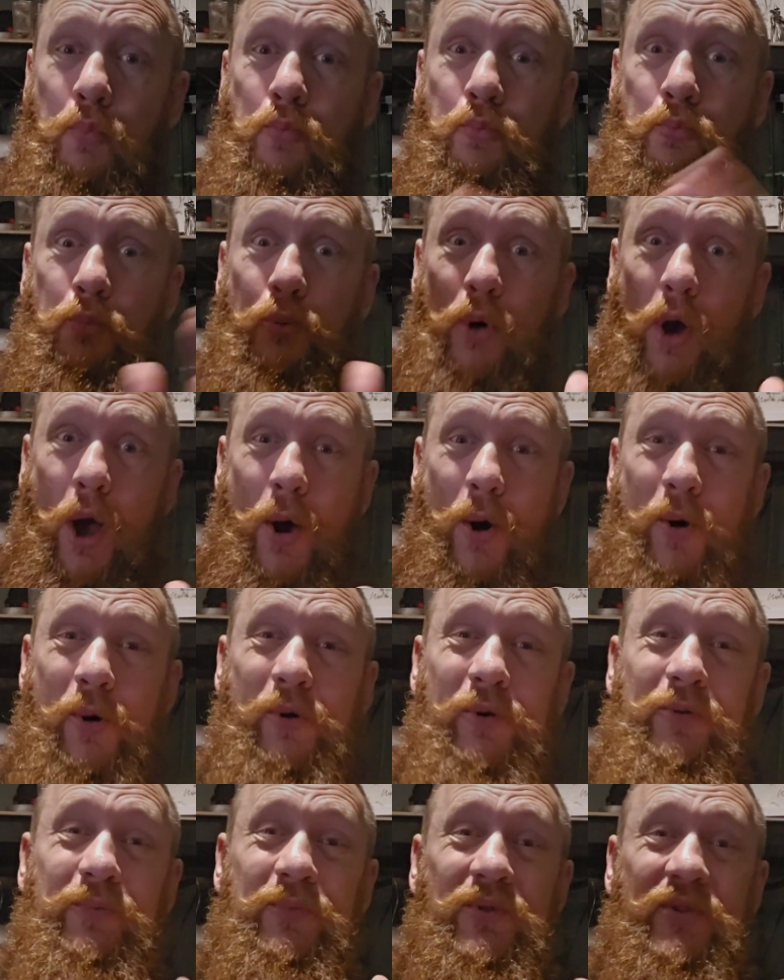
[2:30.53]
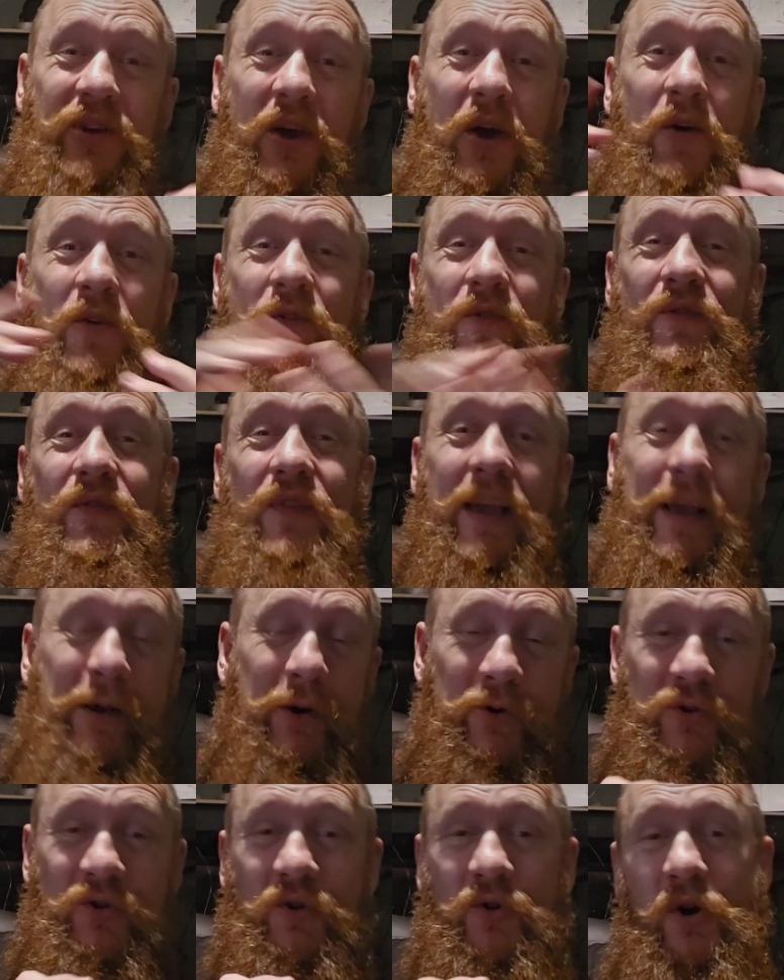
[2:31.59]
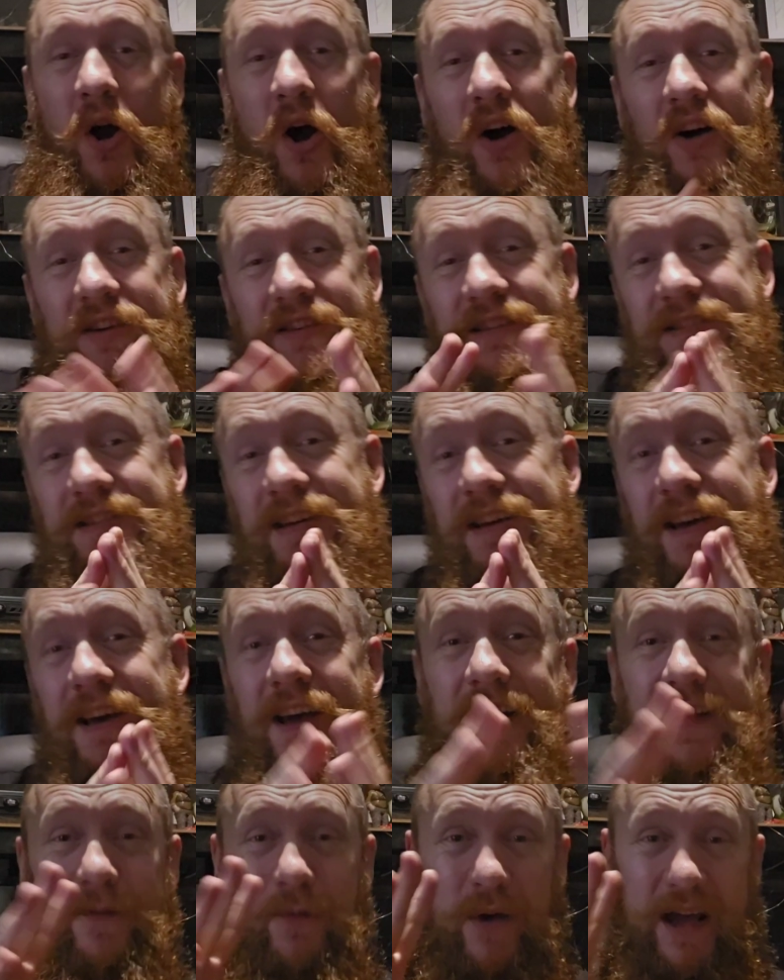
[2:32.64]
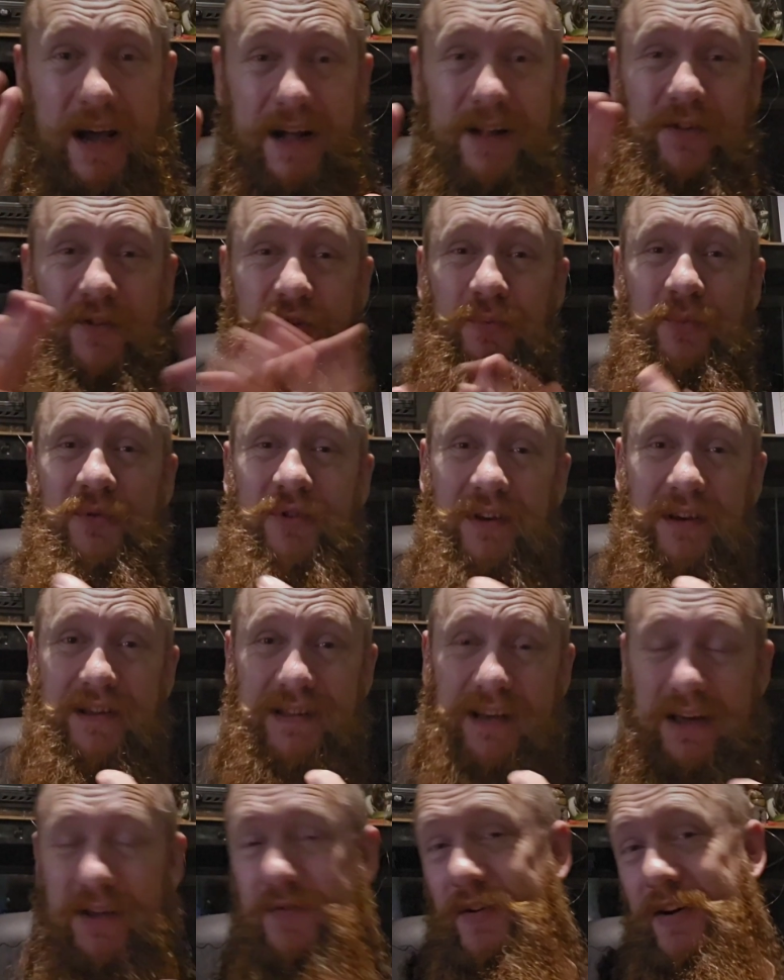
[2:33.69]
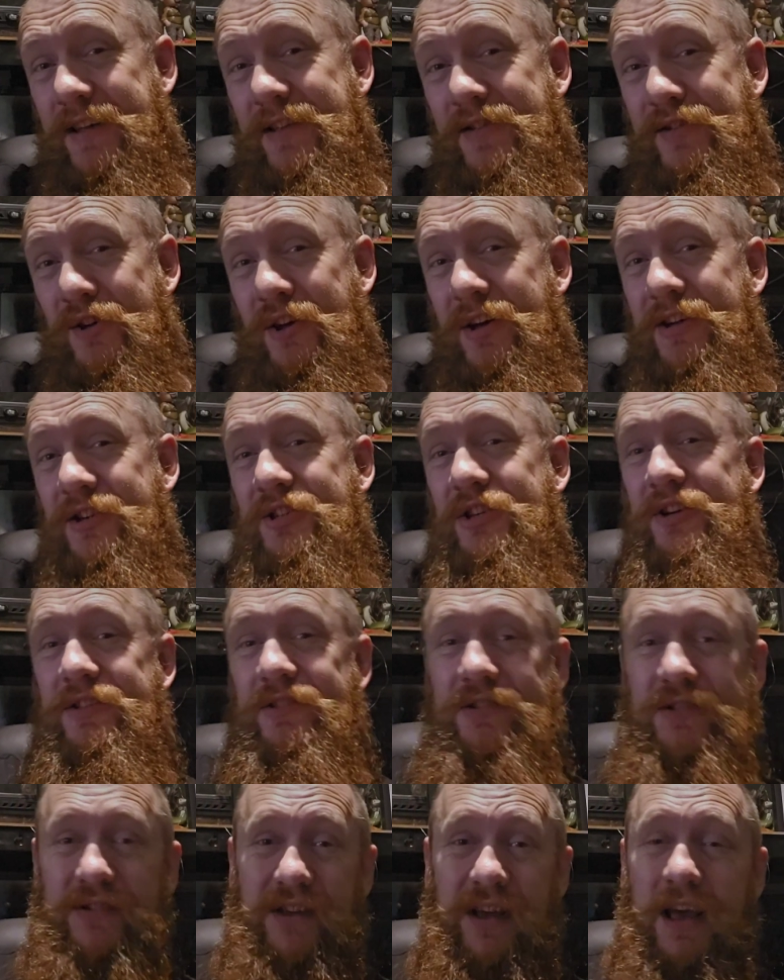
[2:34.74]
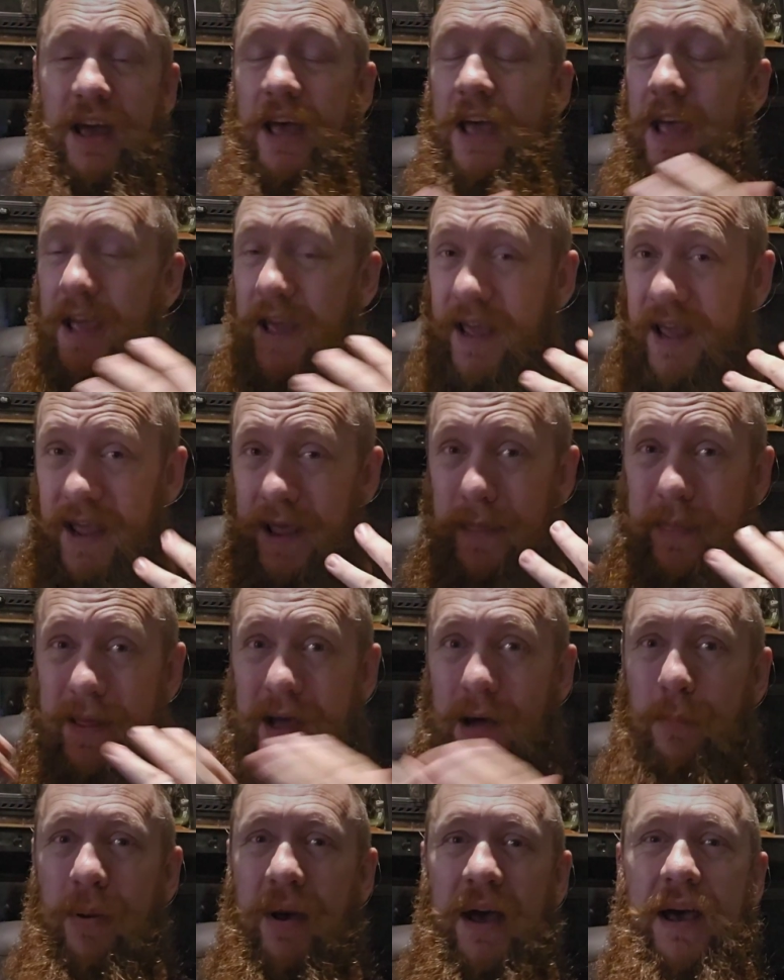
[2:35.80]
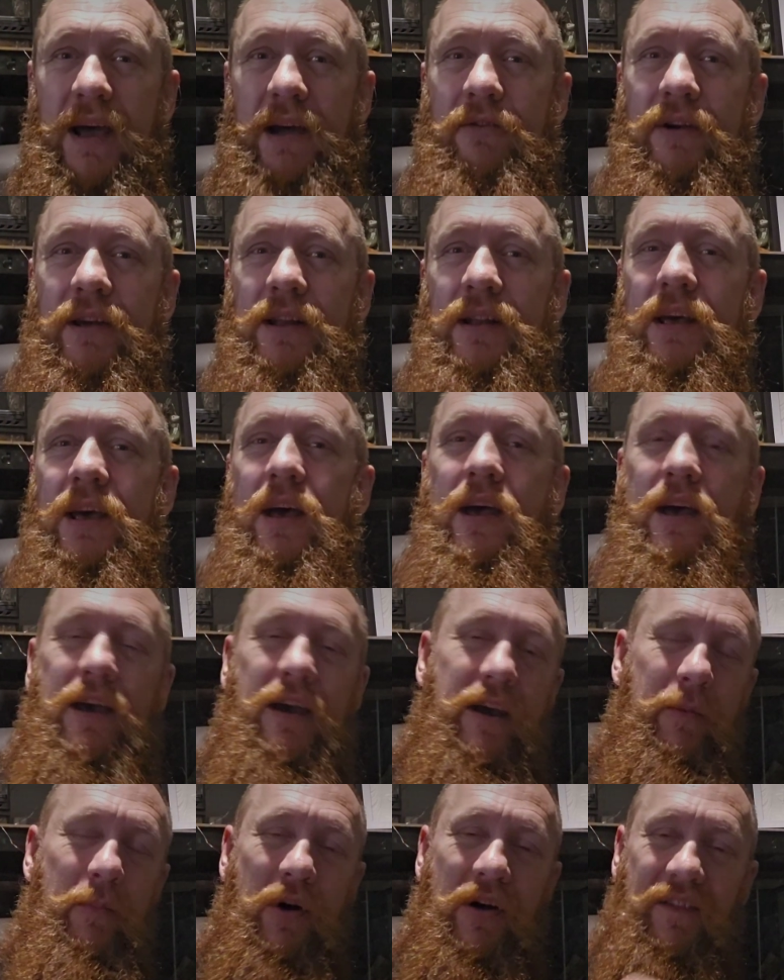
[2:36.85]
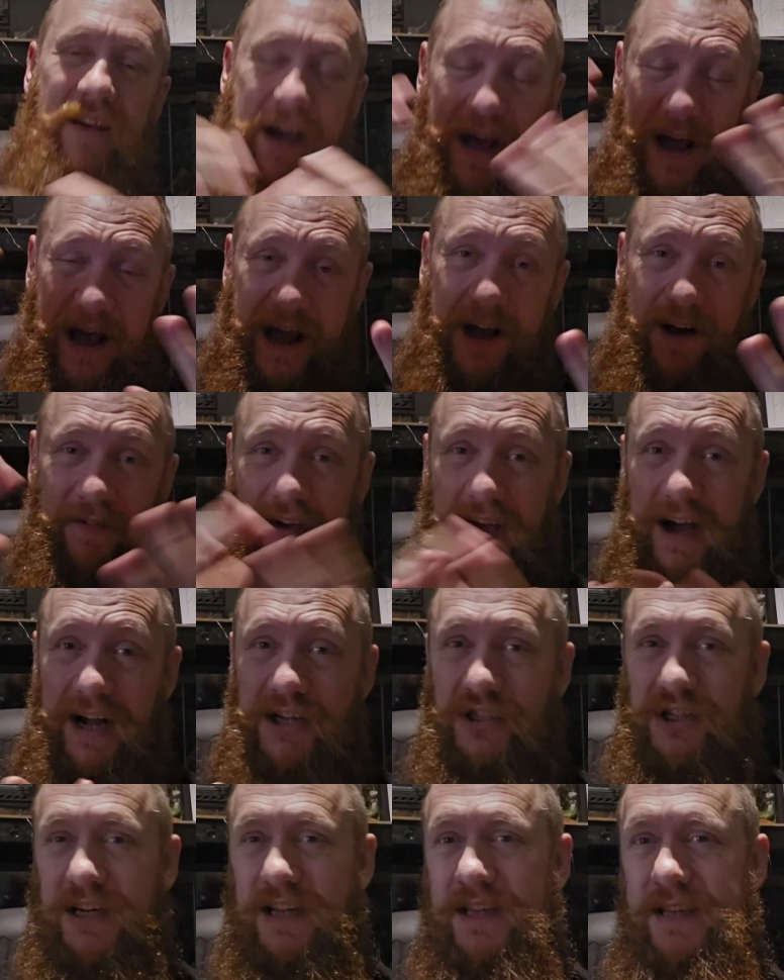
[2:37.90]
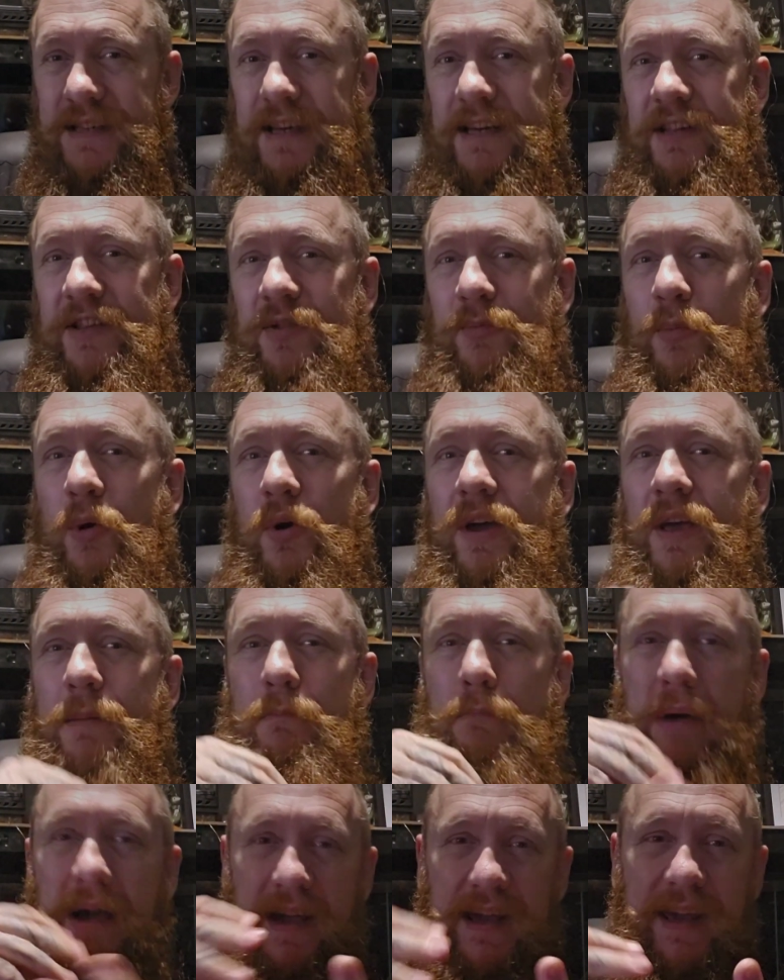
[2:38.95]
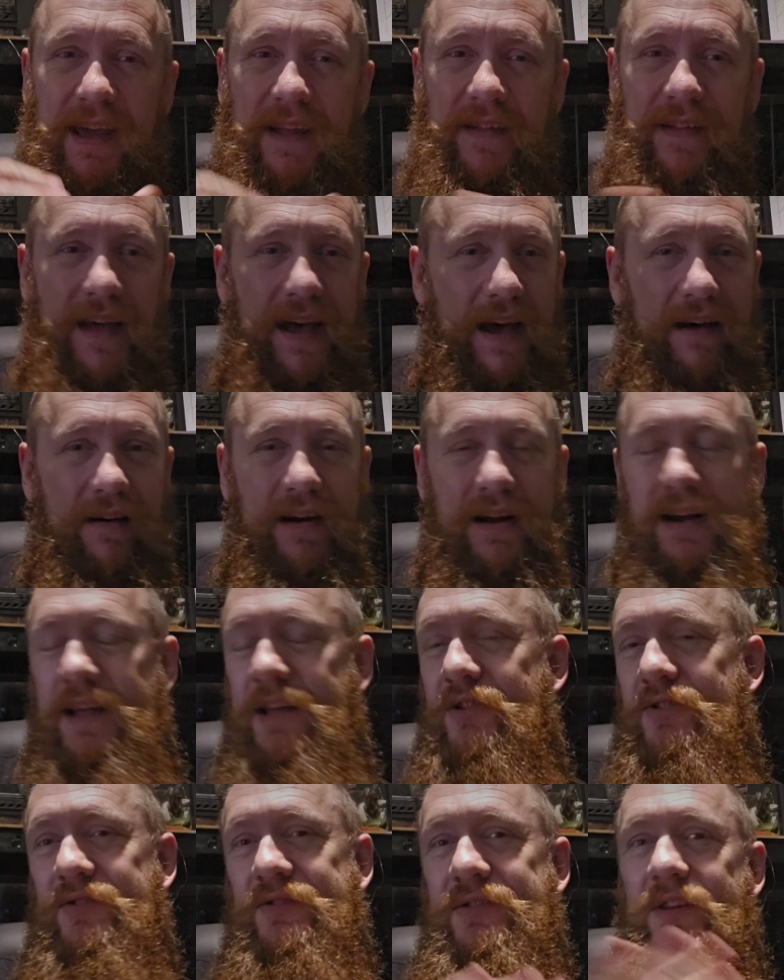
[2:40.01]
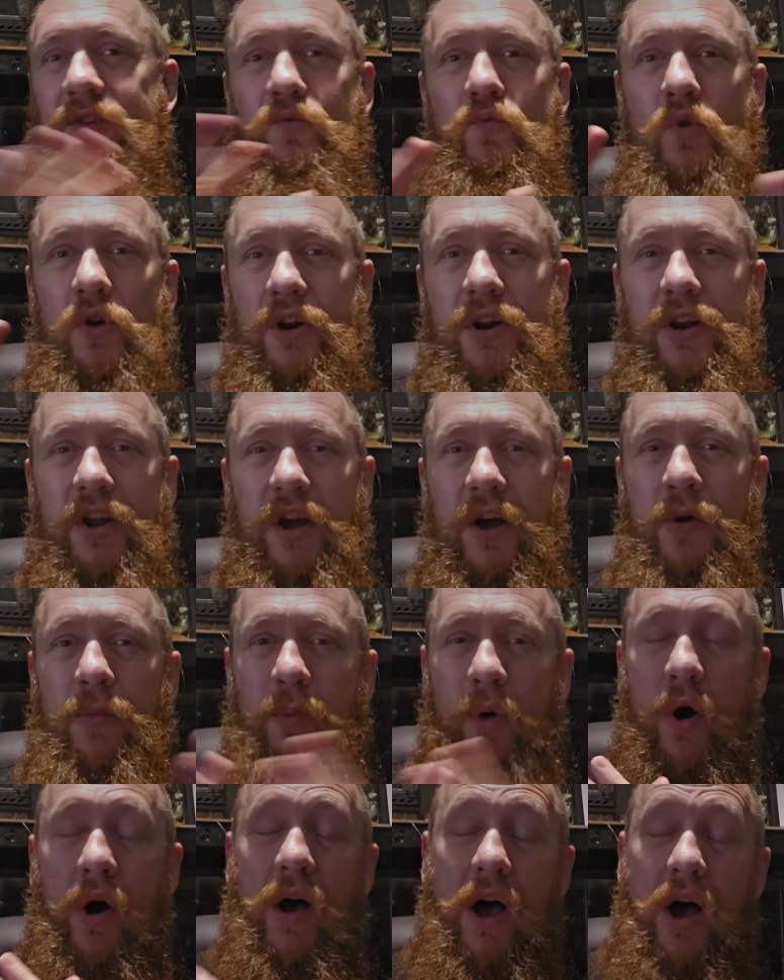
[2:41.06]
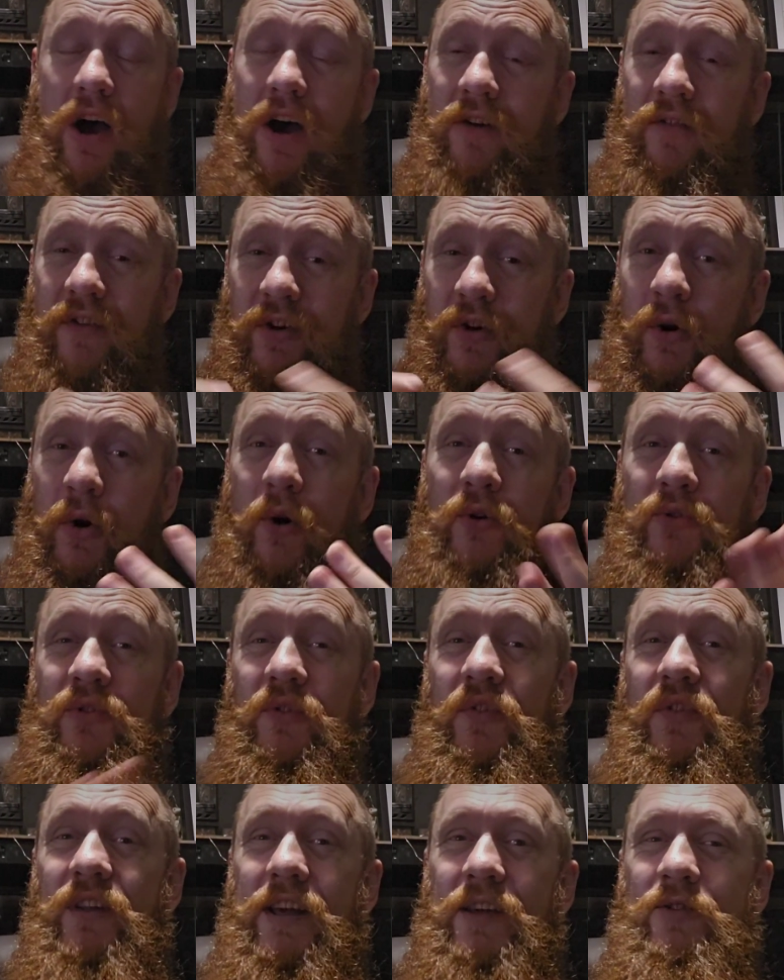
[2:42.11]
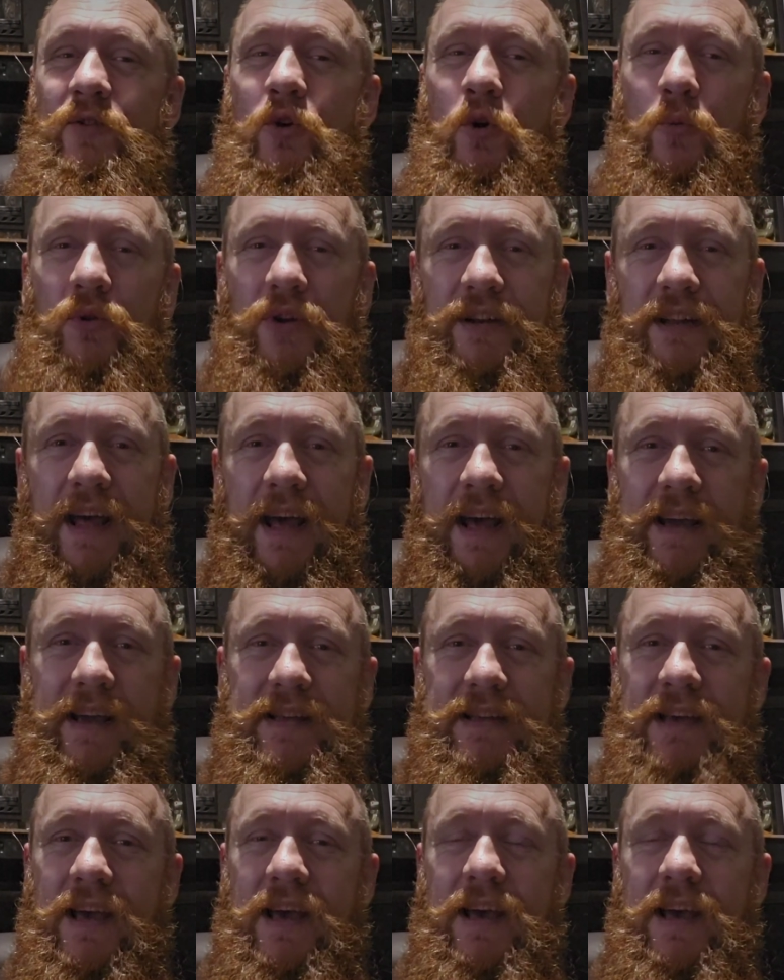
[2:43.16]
Boom! So fingers crossed. We had some successful insertions in that pairing. I have actually since put him back in there, and he just didn't want to know. But over the course of the next couple of days,